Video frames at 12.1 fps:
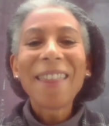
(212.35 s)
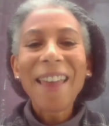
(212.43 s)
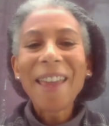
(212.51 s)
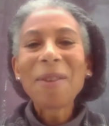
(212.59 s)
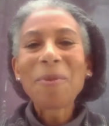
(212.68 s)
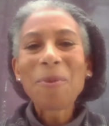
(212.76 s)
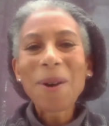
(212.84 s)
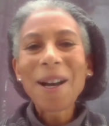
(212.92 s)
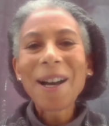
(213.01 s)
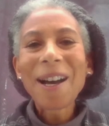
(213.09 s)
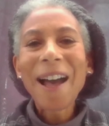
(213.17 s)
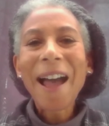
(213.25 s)
They
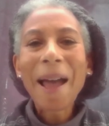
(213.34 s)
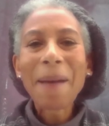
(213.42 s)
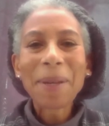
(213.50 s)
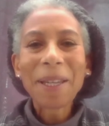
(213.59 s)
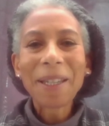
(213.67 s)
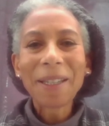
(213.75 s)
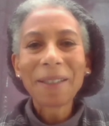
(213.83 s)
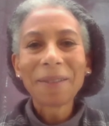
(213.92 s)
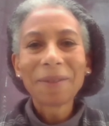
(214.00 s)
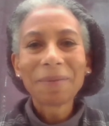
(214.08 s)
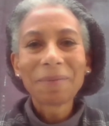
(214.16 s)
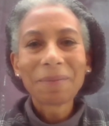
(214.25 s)
were happy
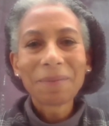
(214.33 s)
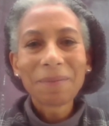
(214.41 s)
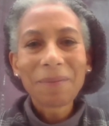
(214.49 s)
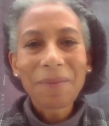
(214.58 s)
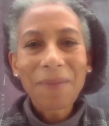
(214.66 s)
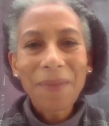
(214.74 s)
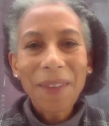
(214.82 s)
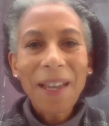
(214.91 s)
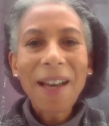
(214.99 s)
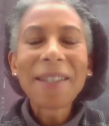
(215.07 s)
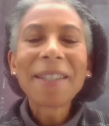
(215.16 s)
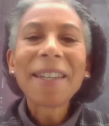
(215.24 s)

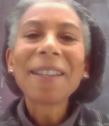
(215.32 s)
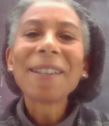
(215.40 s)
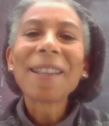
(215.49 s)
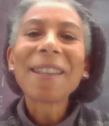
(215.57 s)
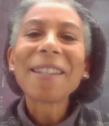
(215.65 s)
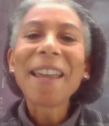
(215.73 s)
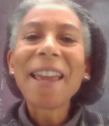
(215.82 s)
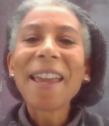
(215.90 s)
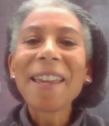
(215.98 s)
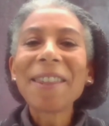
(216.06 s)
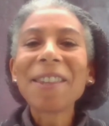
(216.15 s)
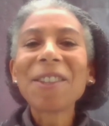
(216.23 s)
until the
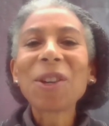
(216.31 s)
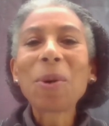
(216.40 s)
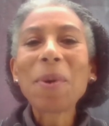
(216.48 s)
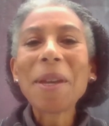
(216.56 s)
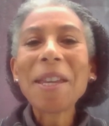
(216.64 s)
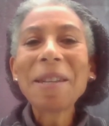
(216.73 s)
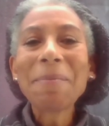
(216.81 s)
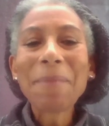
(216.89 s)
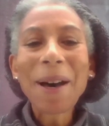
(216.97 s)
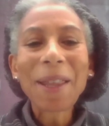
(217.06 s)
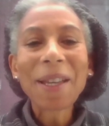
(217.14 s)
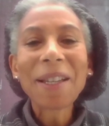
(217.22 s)
day that the Queen
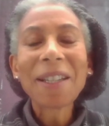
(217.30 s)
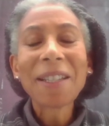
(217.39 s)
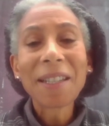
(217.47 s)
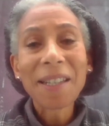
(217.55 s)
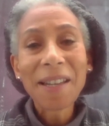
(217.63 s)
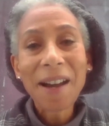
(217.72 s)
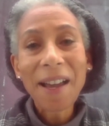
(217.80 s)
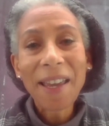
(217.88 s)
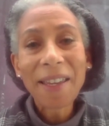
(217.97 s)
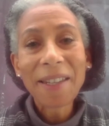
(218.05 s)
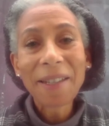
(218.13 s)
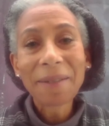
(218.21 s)
Mother
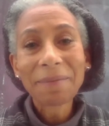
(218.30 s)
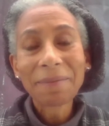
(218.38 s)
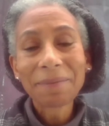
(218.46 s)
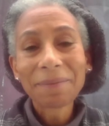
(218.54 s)
died.